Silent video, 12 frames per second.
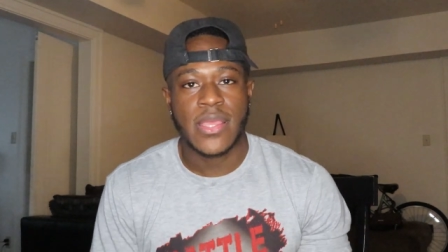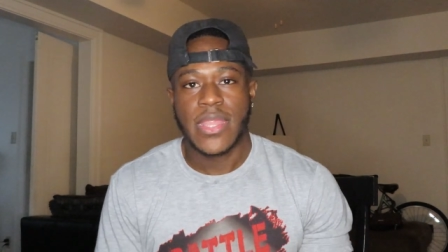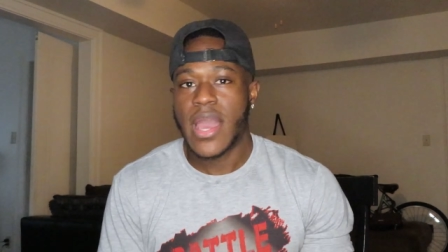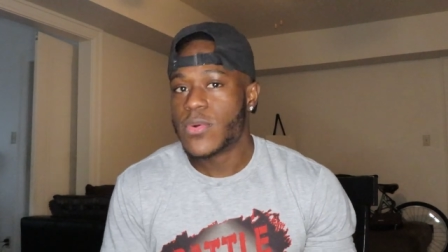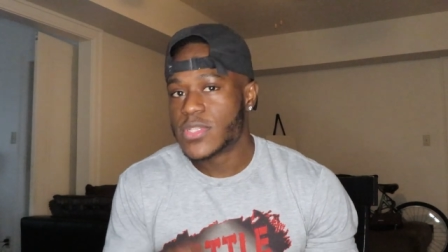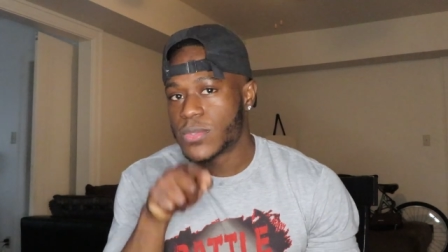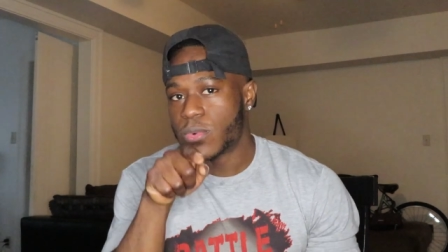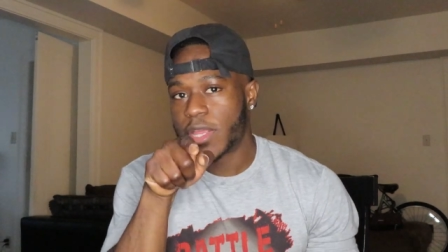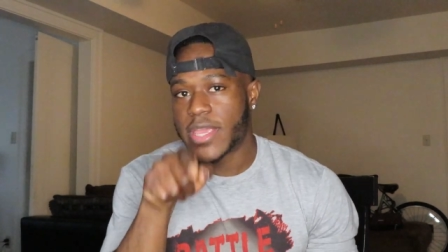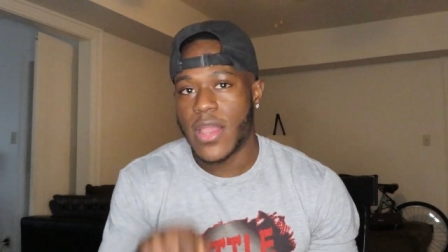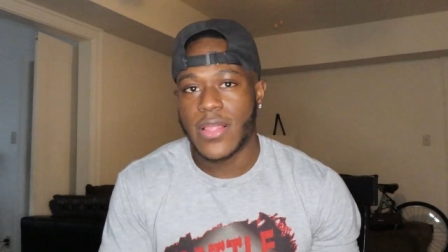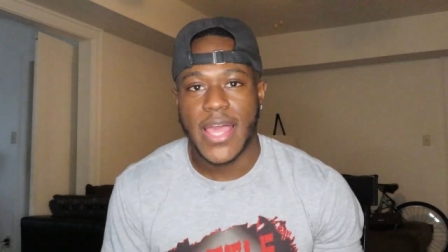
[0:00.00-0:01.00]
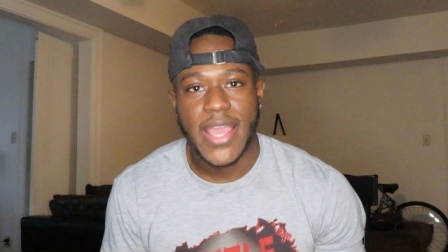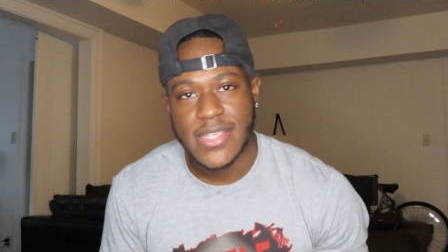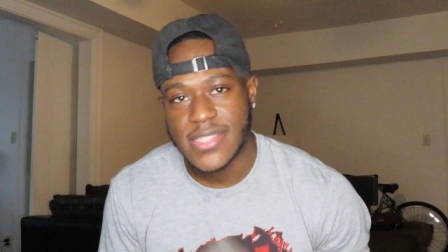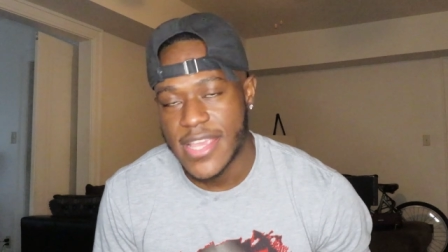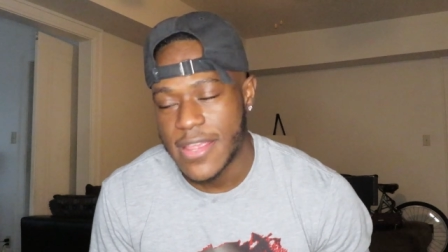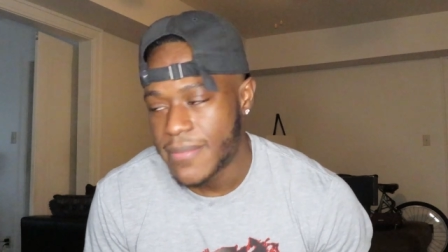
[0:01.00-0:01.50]
That was a workout. Like I
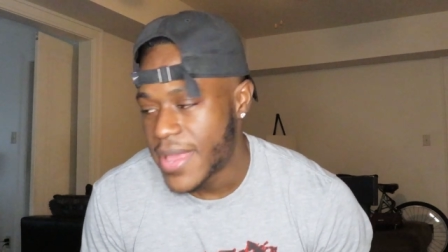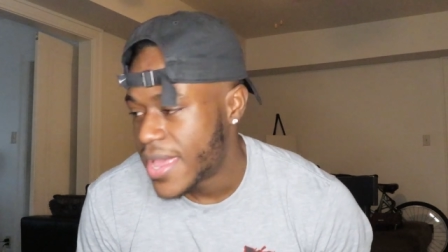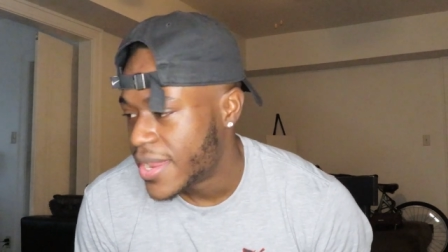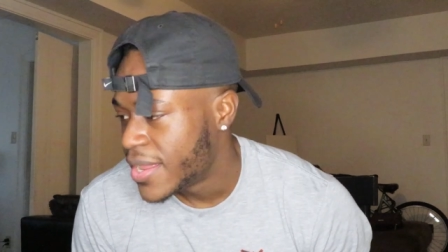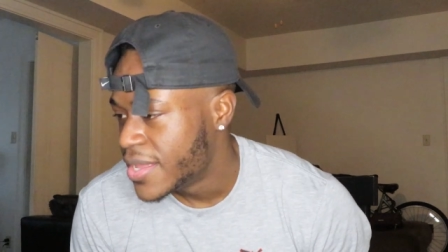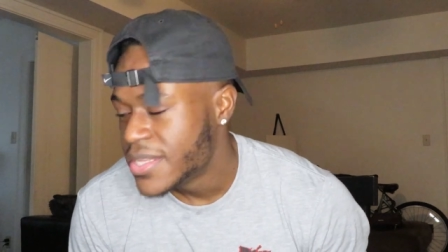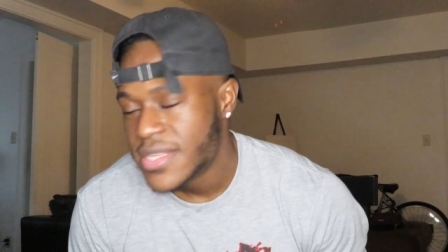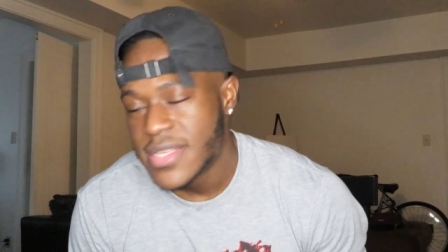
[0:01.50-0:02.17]
said, man.